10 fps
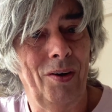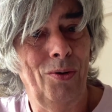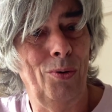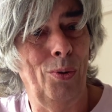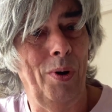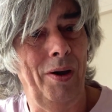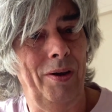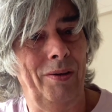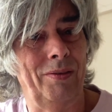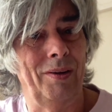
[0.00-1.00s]

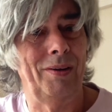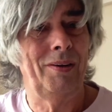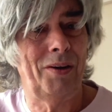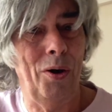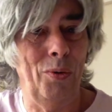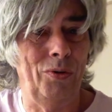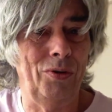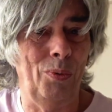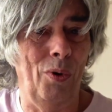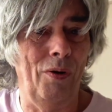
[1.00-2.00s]
always go to
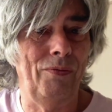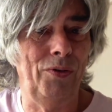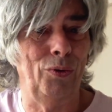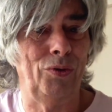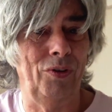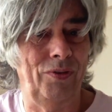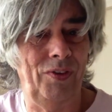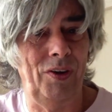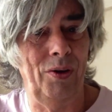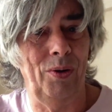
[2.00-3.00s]
what feels good for
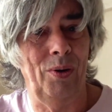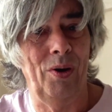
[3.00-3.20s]
you,